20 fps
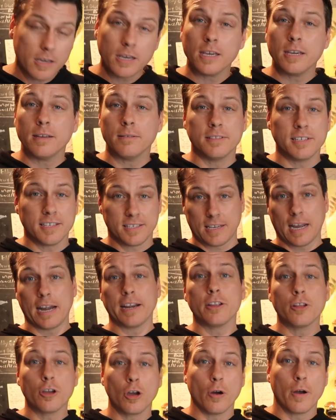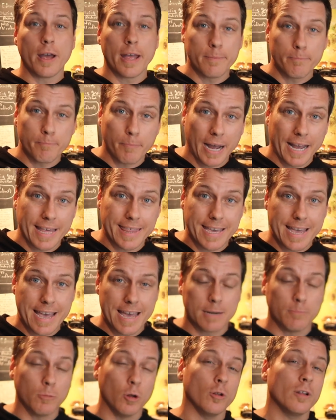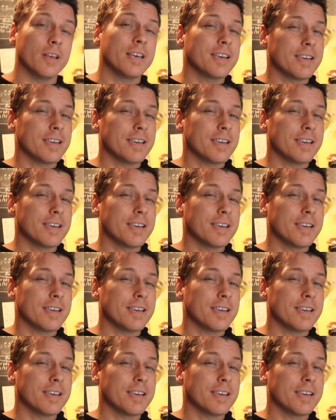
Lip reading: He decided to go ahead and buy the animal.